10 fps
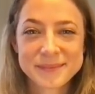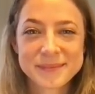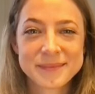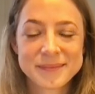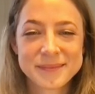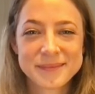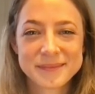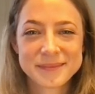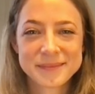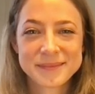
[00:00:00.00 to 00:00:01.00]

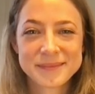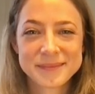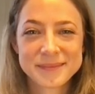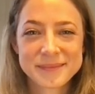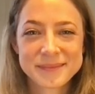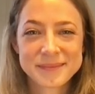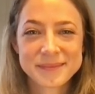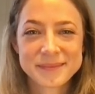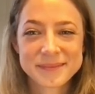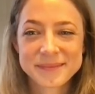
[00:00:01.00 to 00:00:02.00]

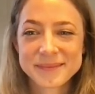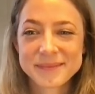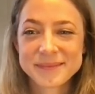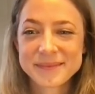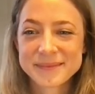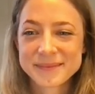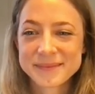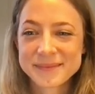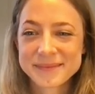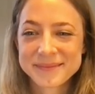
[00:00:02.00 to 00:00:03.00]

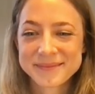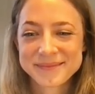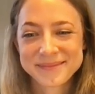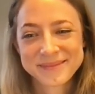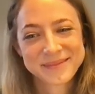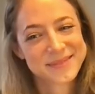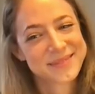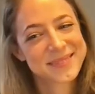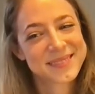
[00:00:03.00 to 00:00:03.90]
(not speaking)